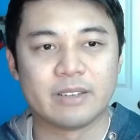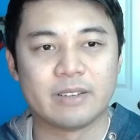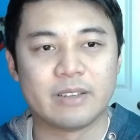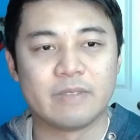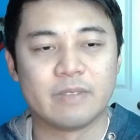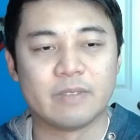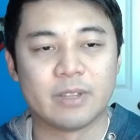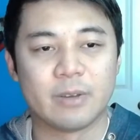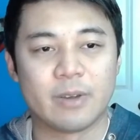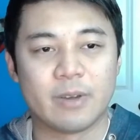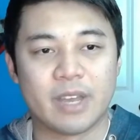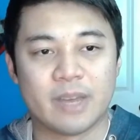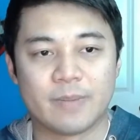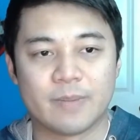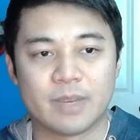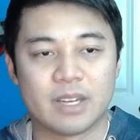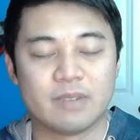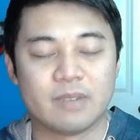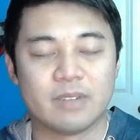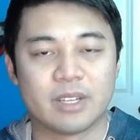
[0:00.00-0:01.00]
even though I
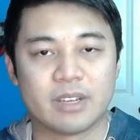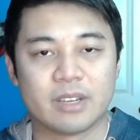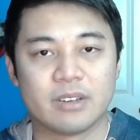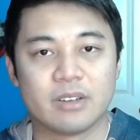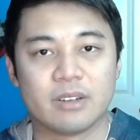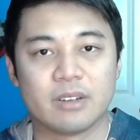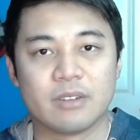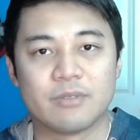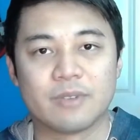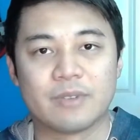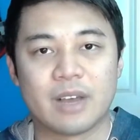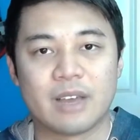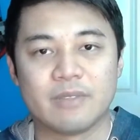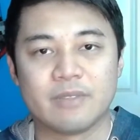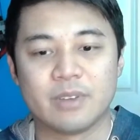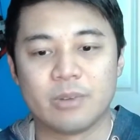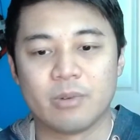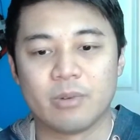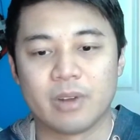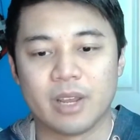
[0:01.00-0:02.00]
am kind of like a 5
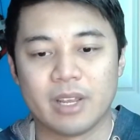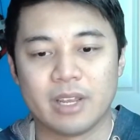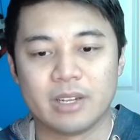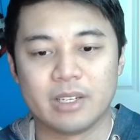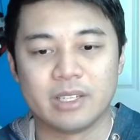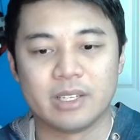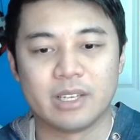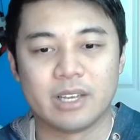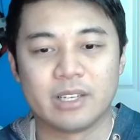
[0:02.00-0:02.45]
viewer Andy,